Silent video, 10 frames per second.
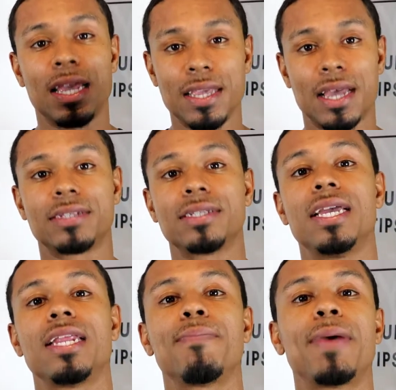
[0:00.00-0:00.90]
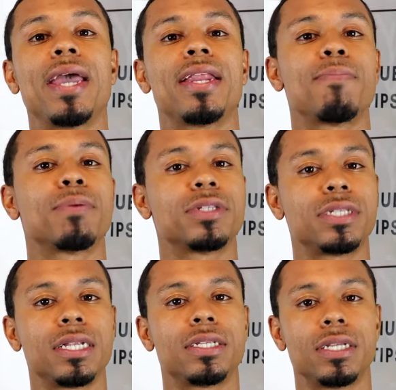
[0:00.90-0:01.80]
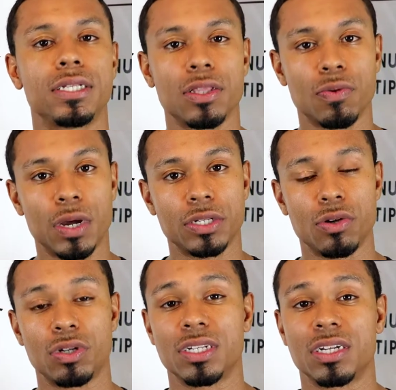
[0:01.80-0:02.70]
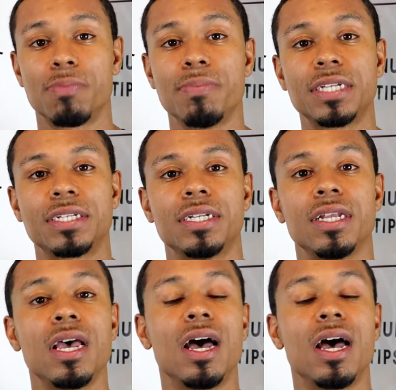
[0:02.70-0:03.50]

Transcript: yes, getting paid a percentage, otherwise known as a commission,